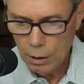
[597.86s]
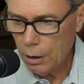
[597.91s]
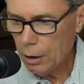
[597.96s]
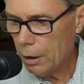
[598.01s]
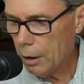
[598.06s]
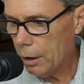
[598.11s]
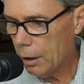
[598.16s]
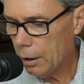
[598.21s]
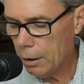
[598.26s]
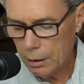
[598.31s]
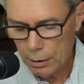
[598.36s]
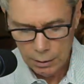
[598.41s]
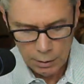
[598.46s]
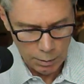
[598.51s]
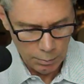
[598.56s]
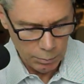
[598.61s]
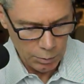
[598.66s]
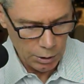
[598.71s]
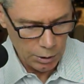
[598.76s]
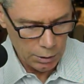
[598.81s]
And
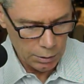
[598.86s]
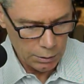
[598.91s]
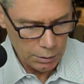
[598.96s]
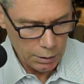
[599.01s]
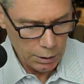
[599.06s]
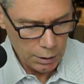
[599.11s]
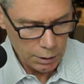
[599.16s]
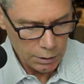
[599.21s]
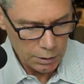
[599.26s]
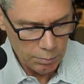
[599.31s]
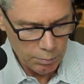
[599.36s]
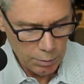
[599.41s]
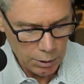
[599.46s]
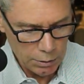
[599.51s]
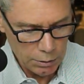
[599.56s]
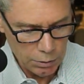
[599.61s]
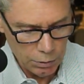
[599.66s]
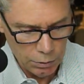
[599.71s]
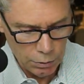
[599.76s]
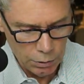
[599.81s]
I'm getting text
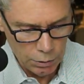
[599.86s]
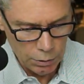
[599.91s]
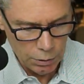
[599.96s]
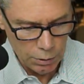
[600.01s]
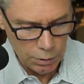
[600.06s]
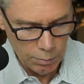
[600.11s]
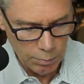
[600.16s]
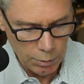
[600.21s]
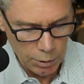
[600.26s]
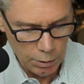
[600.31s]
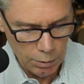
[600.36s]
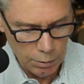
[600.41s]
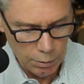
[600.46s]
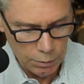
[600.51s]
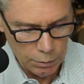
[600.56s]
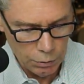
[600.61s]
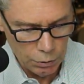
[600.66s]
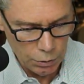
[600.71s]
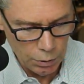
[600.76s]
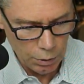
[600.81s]
messages in the middle of
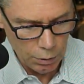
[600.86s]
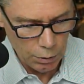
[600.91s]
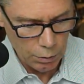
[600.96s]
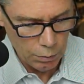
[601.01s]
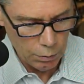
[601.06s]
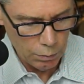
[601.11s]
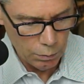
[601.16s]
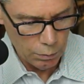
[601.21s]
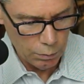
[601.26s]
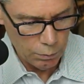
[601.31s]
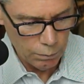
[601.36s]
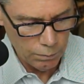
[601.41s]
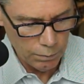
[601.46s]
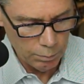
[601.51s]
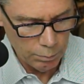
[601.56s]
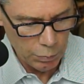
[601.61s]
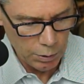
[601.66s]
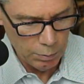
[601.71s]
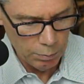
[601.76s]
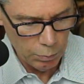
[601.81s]
the show
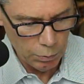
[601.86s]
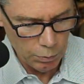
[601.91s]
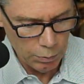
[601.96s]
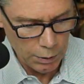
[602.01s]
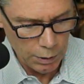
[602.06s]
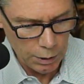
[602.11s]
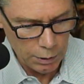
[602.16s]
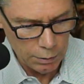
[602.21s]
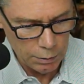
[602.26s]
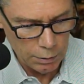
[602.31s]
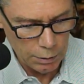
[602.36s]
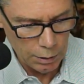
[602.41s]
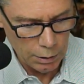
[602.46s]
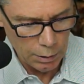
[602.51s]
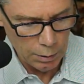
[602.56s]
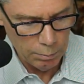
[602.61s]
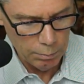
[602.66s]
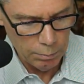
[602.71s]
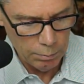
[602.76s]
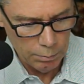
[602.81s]
from people that
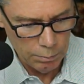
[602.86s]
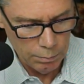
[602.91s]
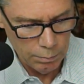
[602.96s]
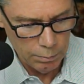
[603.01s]
um,